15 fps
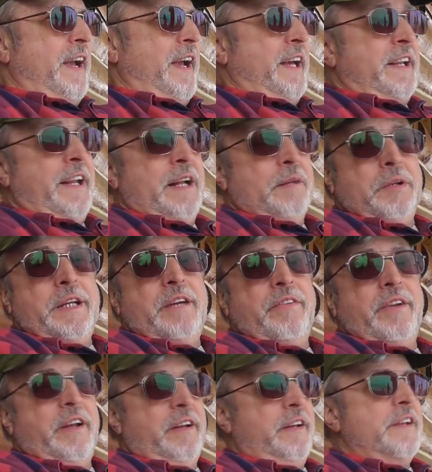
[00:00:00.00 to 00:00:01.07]
Ended up
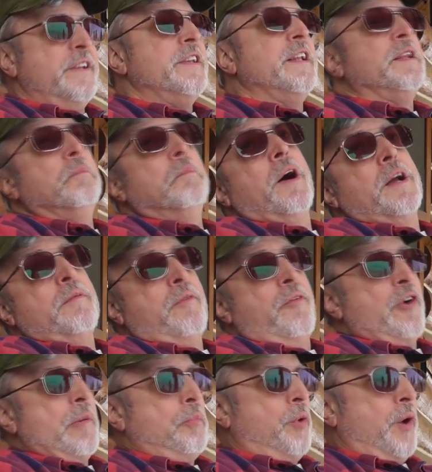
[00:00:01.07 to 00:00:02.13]
leaving it. It's at the bottom of
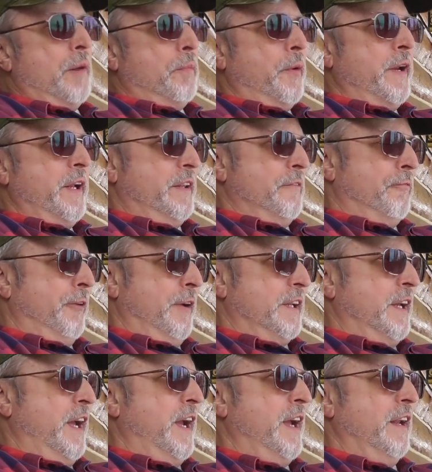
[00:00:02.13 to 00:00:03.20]
our property at the front
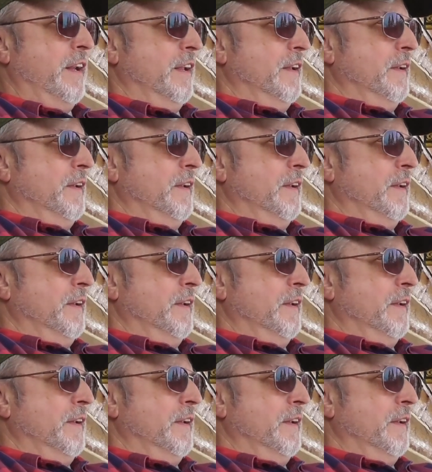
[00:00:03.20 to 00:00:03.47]
gate,